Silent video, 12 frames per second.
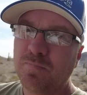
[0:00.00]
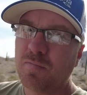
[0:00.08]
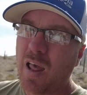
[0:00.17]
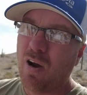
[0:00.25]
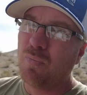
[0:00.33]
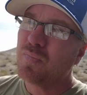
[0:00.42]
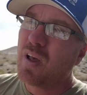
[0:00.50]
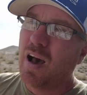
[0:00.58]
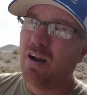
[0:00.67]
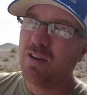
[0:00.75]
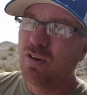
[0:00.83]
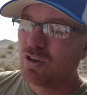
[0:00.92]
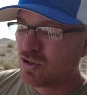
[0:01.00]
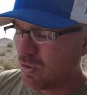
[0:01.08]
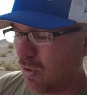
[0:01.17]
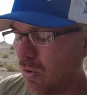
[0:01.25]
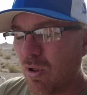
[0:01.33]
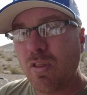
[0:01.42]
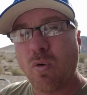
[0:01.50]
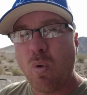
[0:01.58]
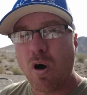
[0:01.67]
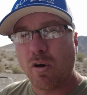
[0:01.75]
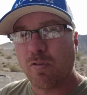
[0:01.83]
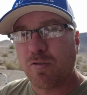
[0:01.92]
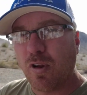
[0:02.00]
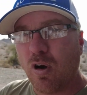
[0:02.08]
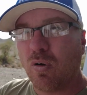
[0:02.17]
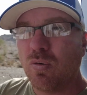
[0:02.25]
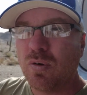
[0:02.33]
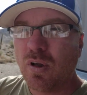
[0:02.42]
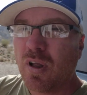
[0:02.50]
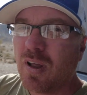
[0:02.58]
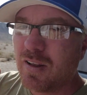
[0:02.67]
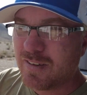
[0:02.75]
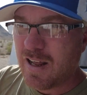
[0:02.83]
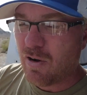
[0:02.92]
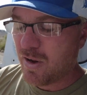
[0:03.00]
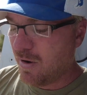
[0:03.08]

Now, how do you control the water flow? Down